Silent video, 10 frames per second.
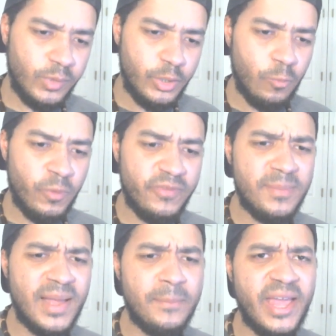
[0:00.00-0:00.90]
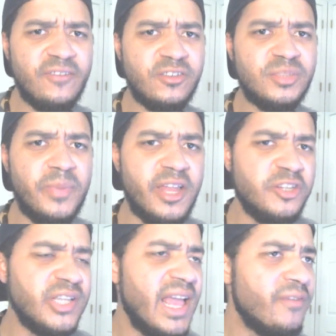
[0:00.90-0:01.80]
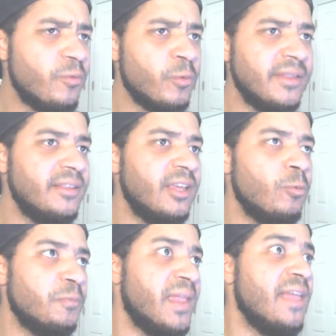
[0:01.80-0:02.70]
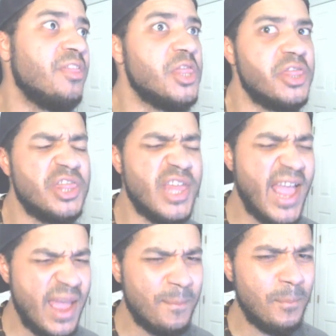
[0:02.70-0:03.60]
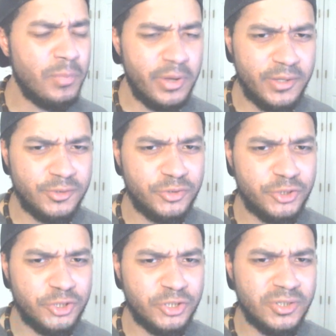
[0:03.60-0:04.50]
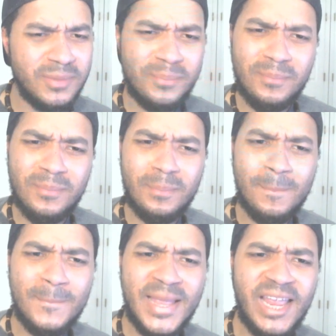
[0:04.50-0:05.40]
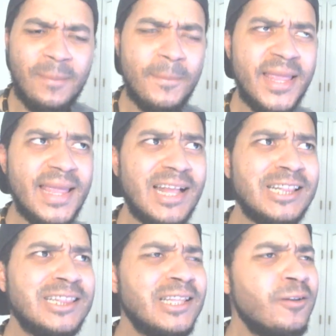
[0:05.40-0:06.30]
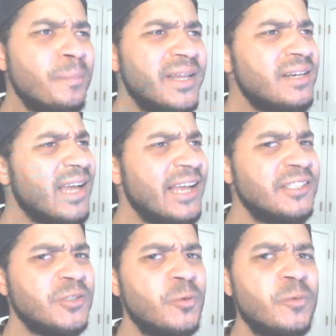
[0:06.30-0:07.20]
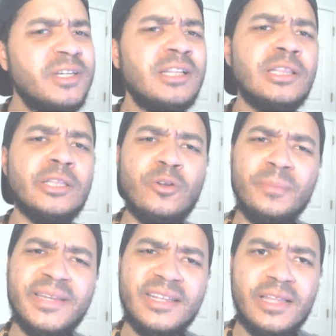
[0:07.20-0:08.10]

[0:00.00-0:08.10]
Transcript: within my path of Spanish, I haven't really dealt with that much. Maybe a little bit in high school and a little bit in